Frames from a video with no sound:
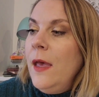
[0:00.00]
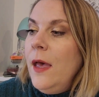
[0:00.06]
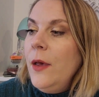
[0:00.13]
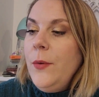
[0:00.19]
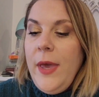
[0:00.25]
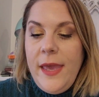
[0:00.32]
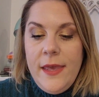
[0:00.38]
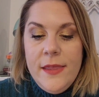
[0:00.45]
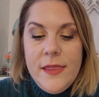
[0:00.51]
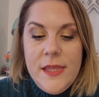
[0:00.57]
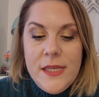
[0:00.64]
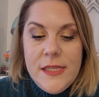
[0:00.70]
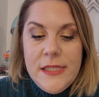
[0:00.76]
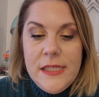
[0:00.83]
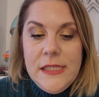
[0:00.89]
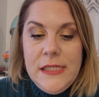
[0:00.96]
Okay,
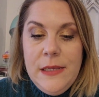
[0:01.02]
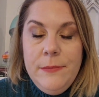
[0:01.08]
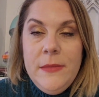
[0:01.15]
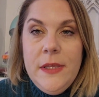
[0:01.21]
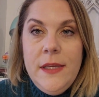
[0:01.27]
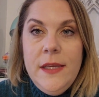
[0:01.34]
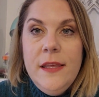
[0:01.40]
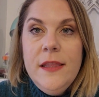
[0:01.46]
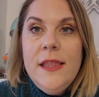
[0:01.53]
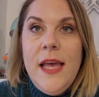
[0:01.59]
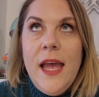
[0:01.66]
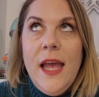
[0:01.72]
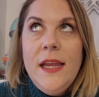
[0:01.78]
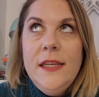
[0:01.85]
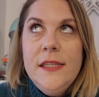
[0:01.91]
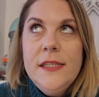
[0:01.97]
this is something that
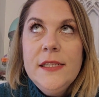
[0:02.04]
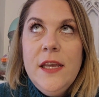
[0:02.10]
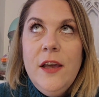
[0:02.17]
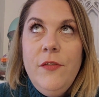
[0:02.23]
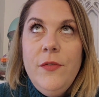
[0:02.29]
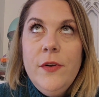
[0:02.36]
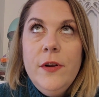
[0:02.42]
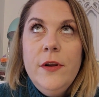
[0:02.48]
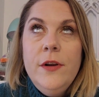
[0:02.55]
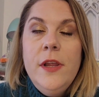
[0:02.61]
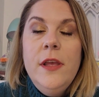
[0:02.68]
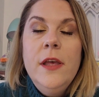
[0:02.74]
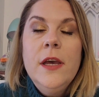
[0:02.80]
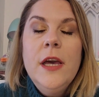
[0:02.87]
I discovered a